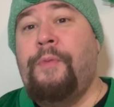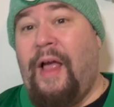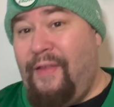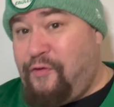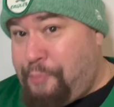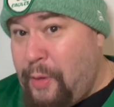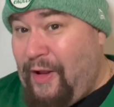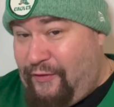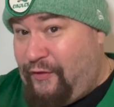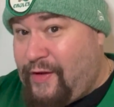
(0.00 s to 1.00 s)
And
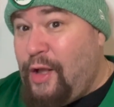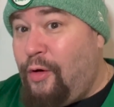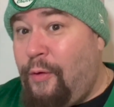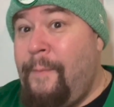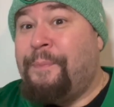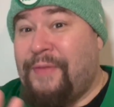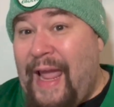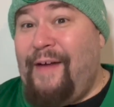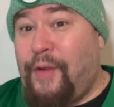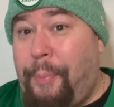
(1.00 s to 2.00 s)
still, they
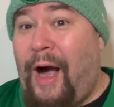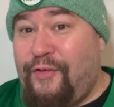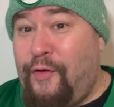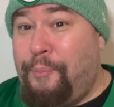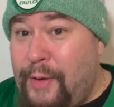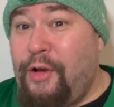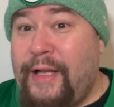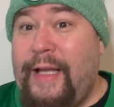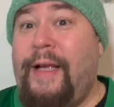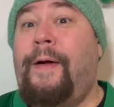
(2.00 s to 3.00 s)
have the
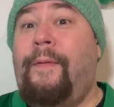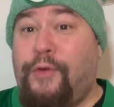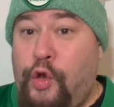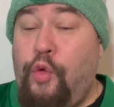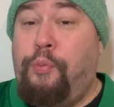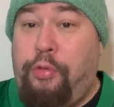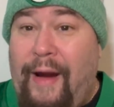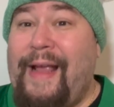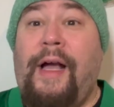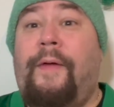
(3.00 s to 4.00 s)
possibility to
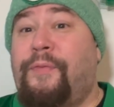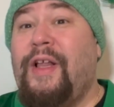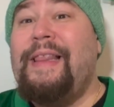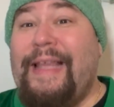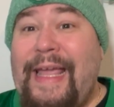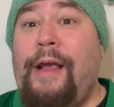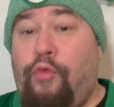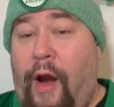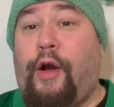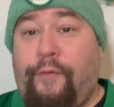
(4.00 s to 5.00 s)
break the league
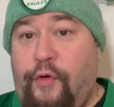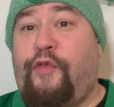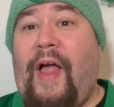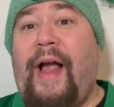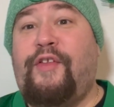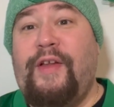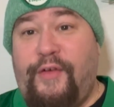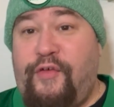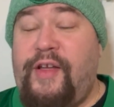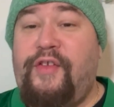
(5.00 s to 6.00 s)
record for sacks in a
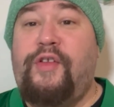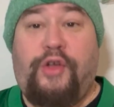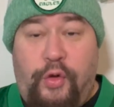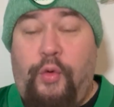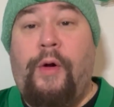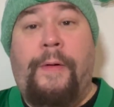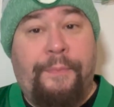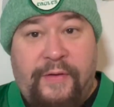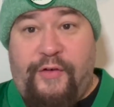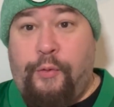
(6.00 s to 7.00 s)
season two
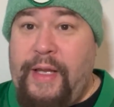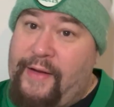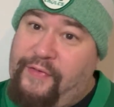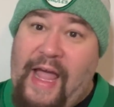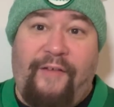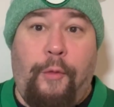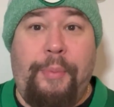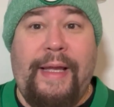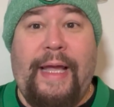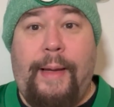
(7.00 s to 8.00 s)
this week if they have a
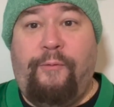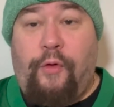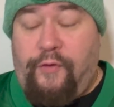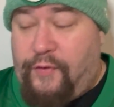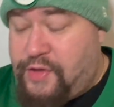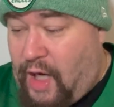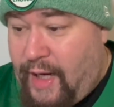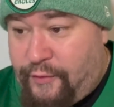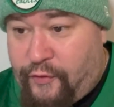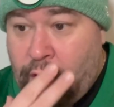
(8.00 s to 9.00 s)
big game versus the
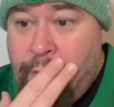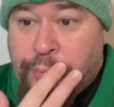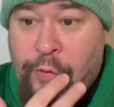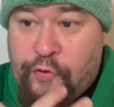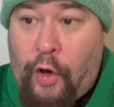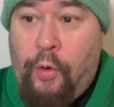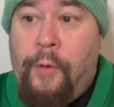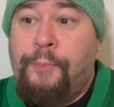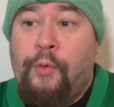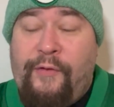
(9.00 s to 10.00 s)
Giants. So
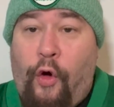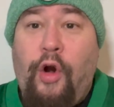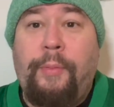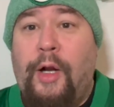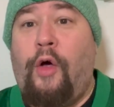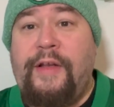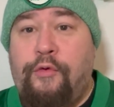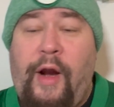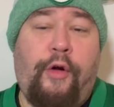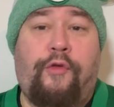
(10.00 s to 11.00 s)
we've heard about all these
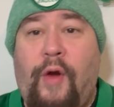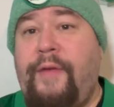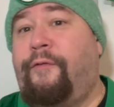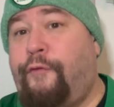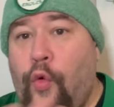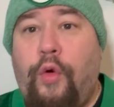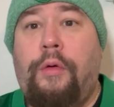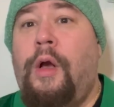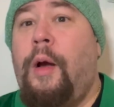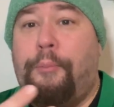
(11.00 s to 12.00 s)
records, right? Four
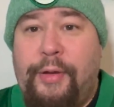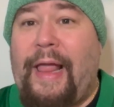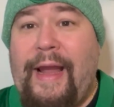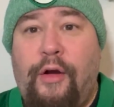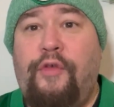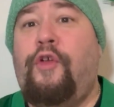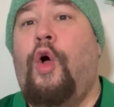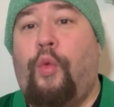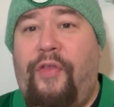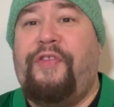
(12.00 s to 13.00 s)
players
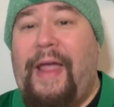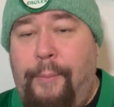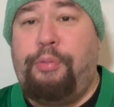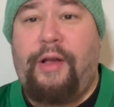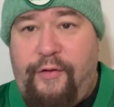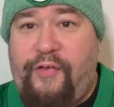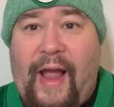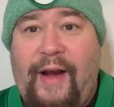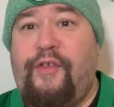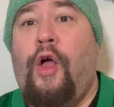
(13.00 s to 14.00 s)
with 10-plus
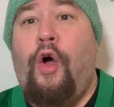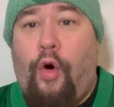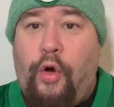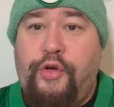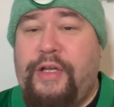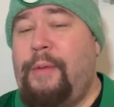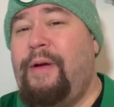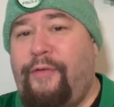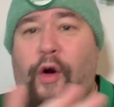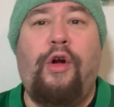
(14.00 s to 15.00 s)
sacks on your team.
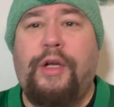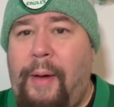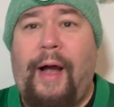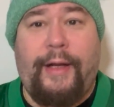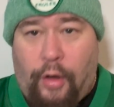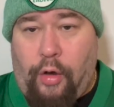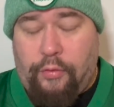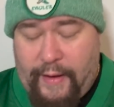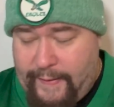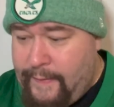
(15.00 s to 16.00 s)
We've heard about it all,
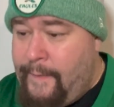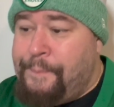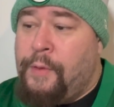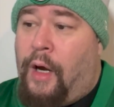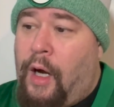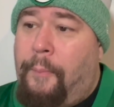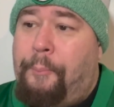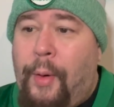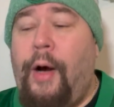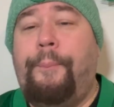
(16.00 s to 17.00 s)
right?
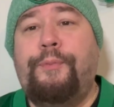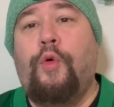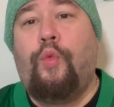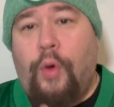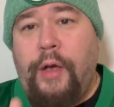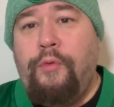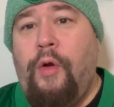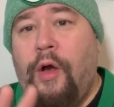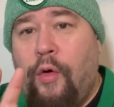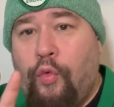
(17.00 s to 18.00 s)
But one
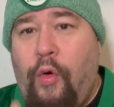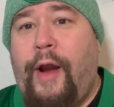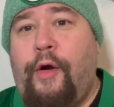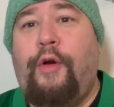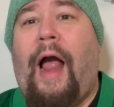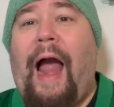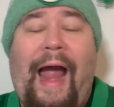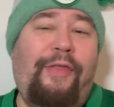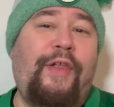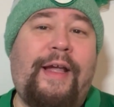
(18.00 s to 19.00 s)
record
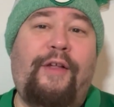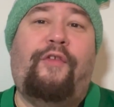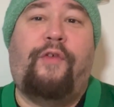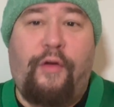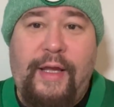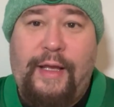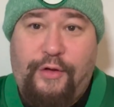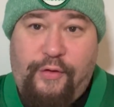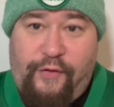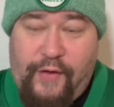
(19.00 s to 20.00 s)
I think is very
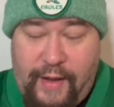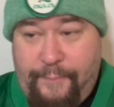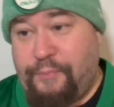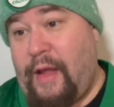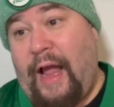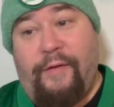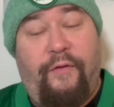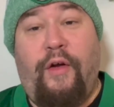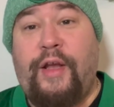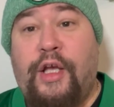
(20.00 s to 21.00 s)
interesting and
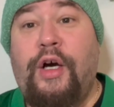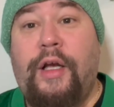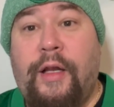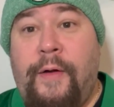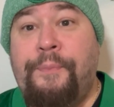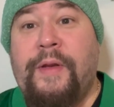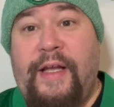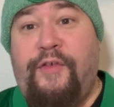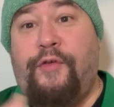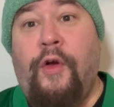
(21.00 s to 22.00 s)
very good
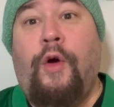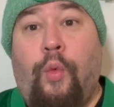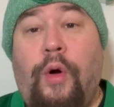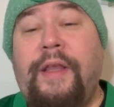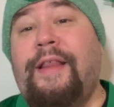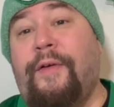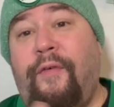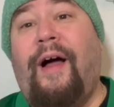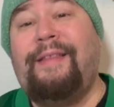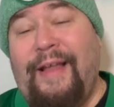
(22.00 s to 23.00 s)
is one that
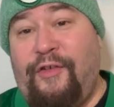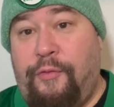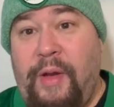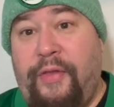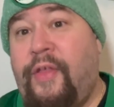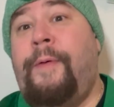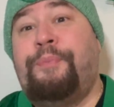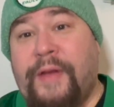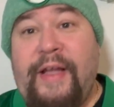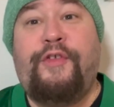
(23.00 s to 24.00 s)
DeVonta Smith
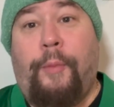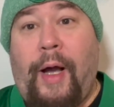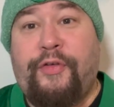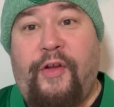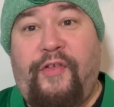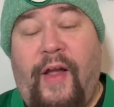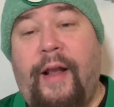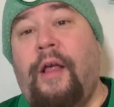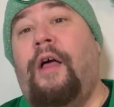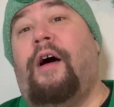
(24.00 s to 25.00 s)
is about to set.
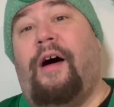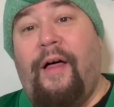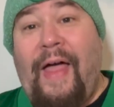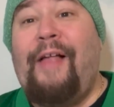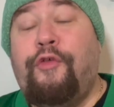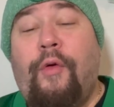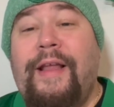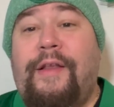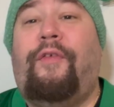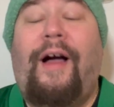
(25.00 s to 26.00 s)
That's
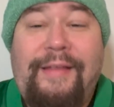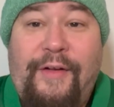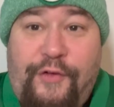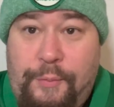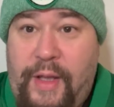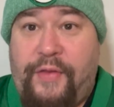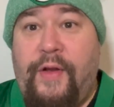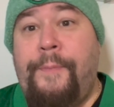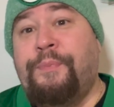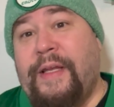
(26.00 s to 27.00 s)
right. DeVonta Smith
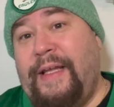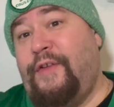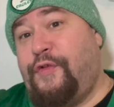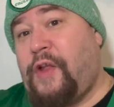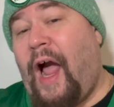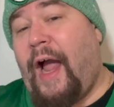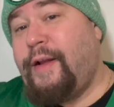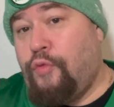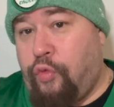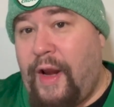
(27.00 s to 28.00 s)
is tied
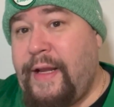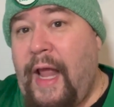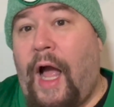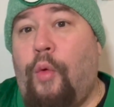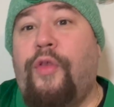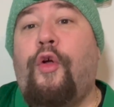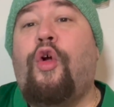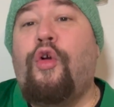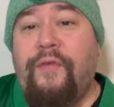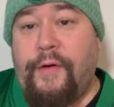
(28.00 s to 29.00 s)
right now with
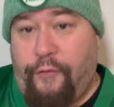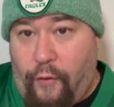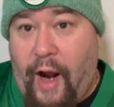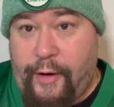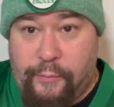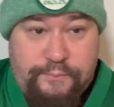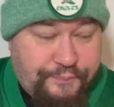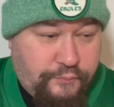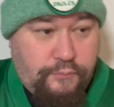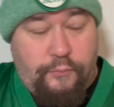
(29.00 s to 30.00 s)
Irving Fryer
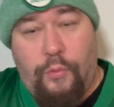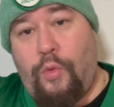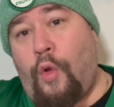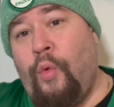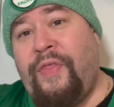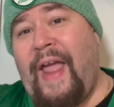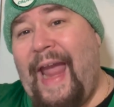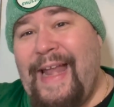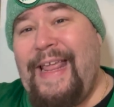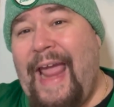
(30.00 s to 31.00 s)
with
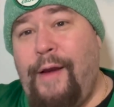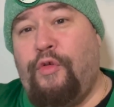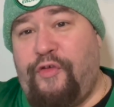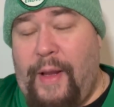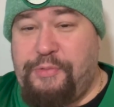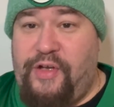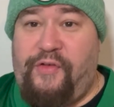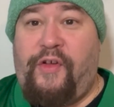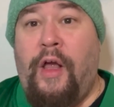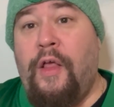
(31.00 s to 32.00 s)
88
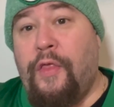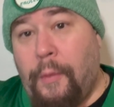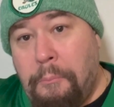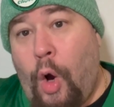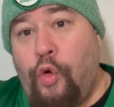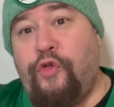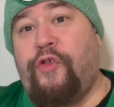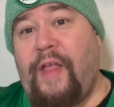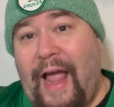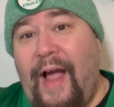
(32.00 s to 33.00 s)
receptions, the
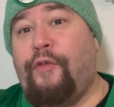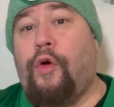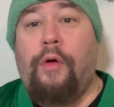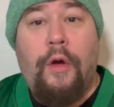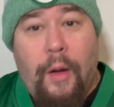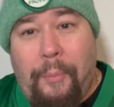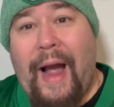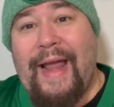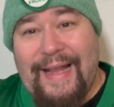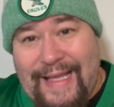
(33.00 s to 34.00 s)
most ever
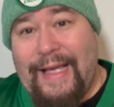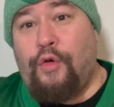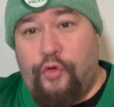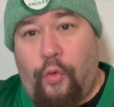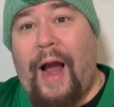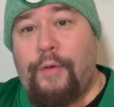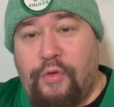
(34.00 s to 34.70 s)
by an Eagles wide